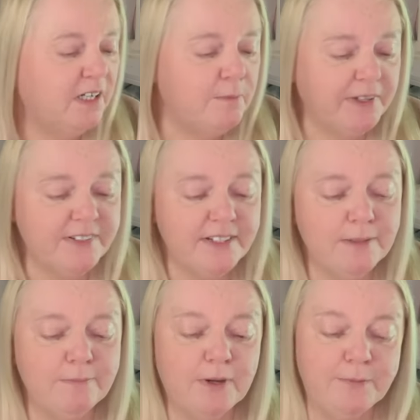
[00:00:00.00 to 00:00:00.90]
because at the
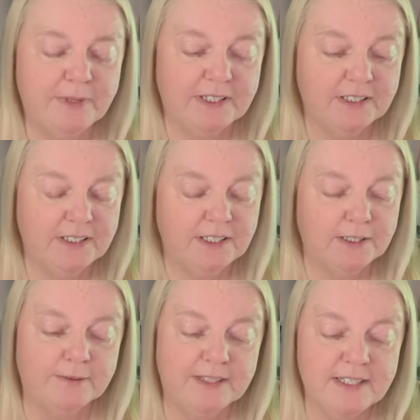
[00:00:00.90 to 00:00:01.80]
moment, you know,
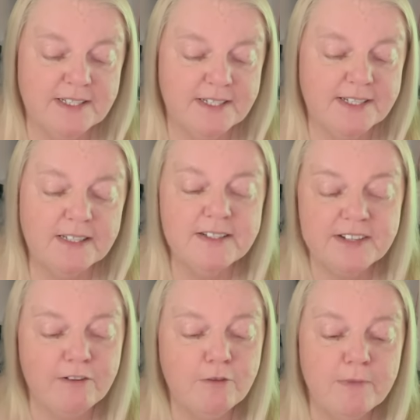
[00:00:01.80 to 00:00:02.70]
it's just
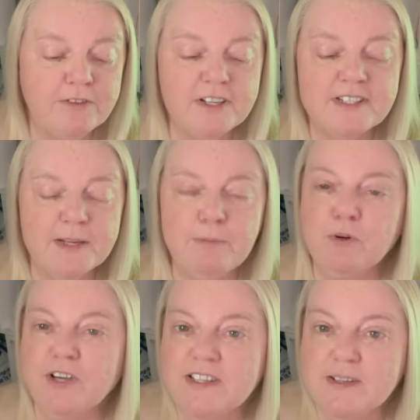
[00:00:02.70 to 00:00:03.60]
unceremoniously
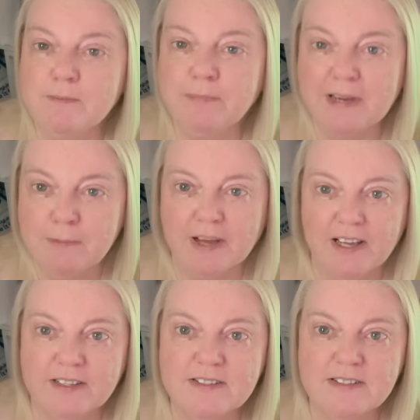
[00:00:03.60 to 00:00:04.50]
put into bin
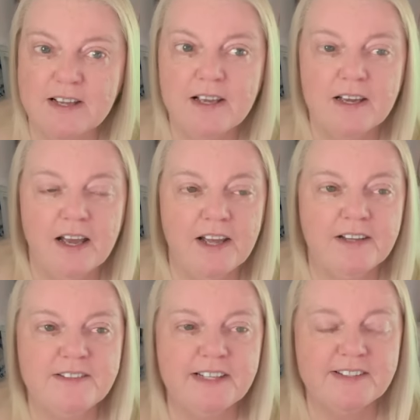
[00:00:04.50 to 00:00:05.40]
bags
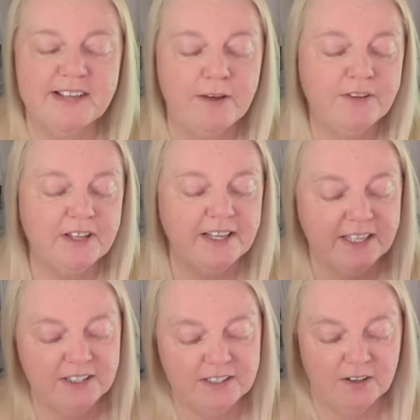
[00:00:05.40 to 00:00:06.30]
and it's out there
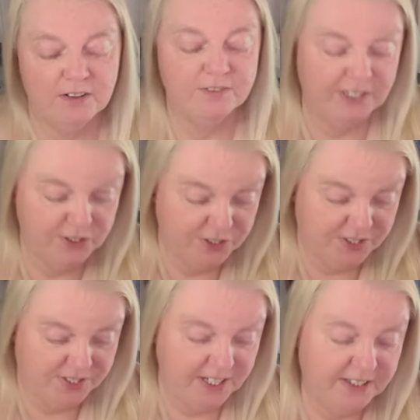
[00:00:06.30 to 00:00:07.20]
in the yarn van just
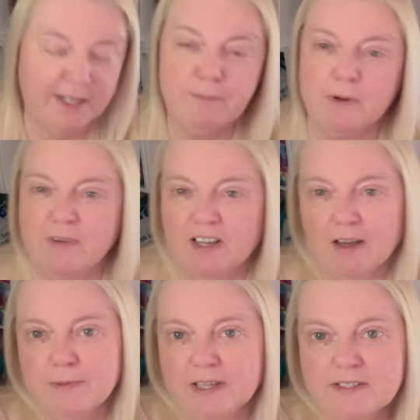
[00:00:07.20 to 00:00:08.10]
sitting there by my
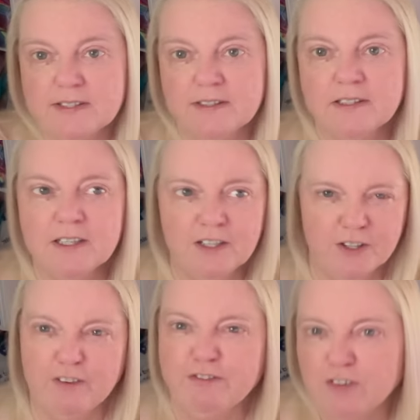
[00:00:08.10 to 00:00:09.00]
cubbies that
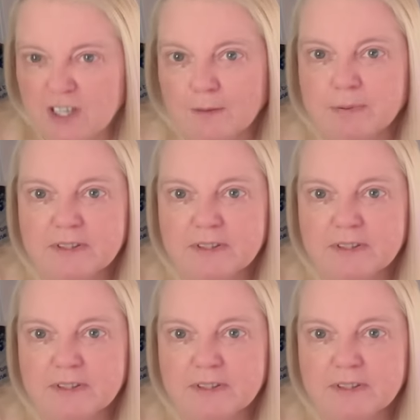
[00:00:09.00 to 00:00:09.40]
are full up.